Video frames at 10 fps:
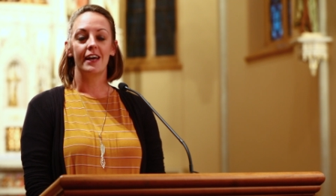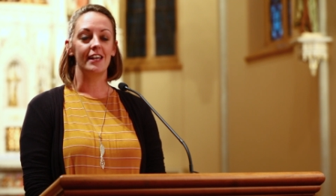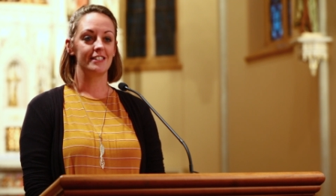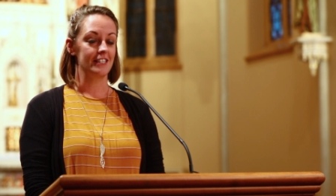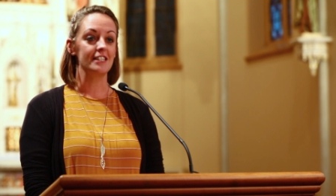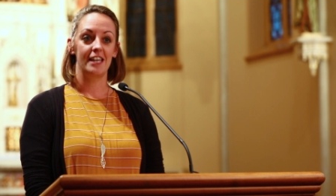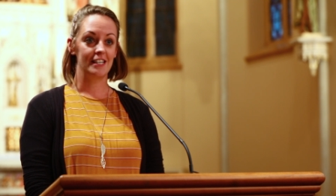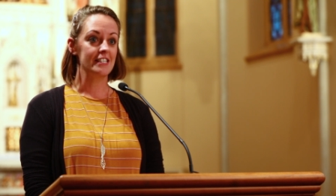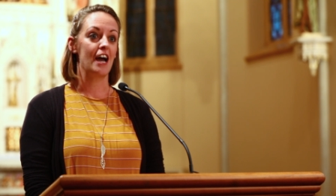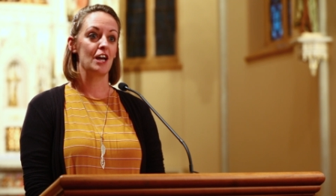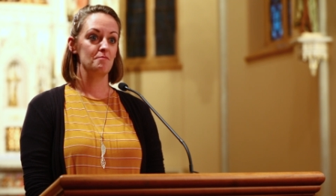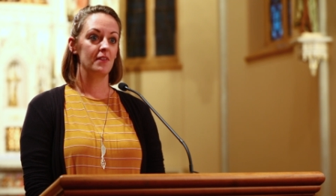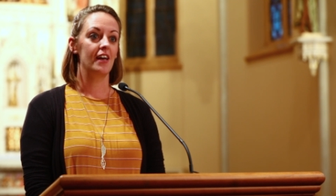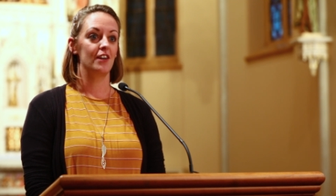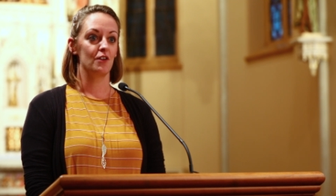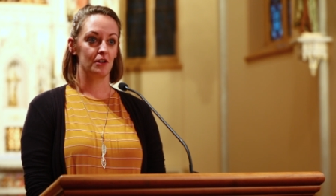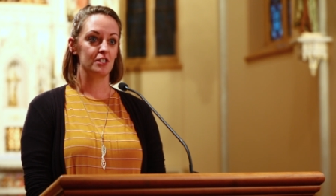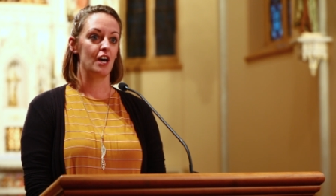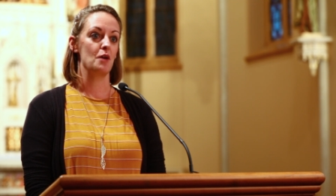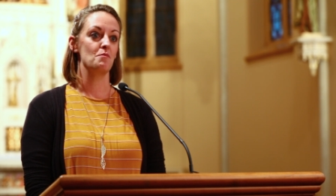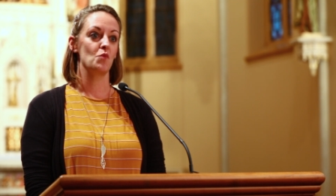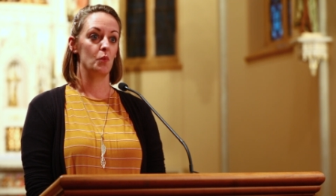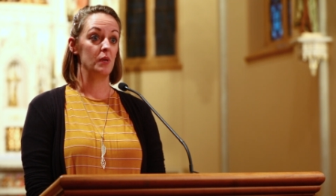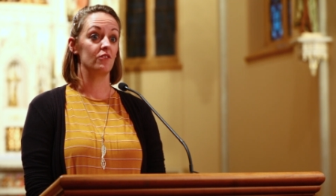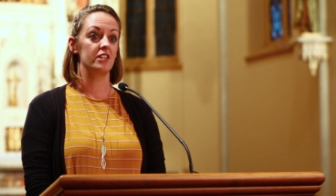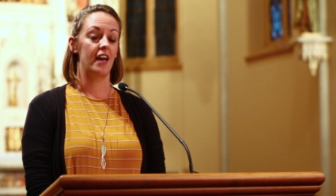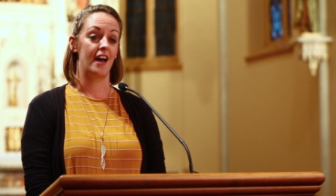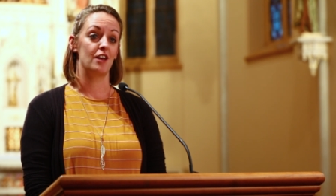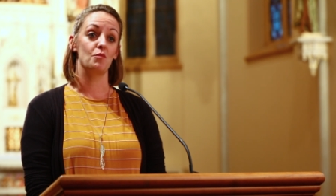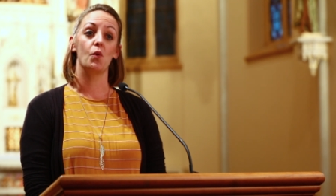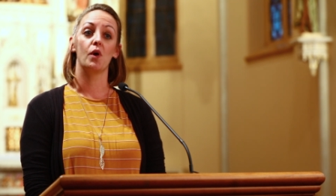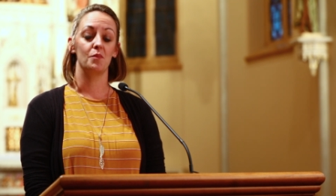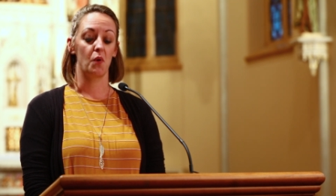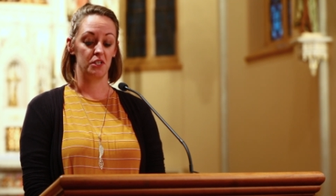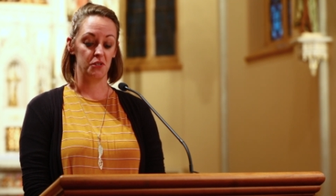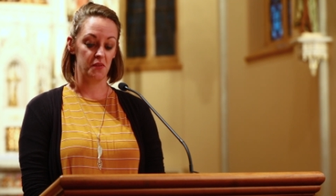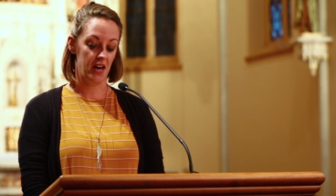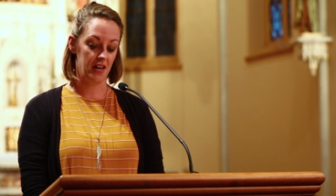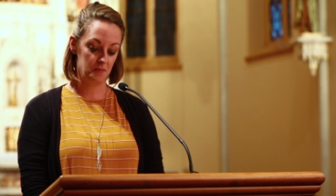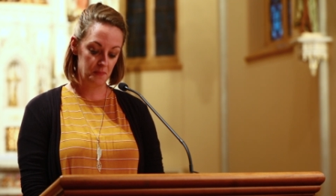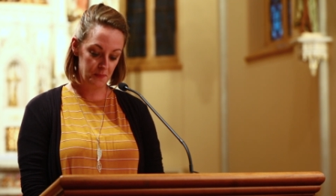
it's going to take time, and over time we'll be able to add more and more to that.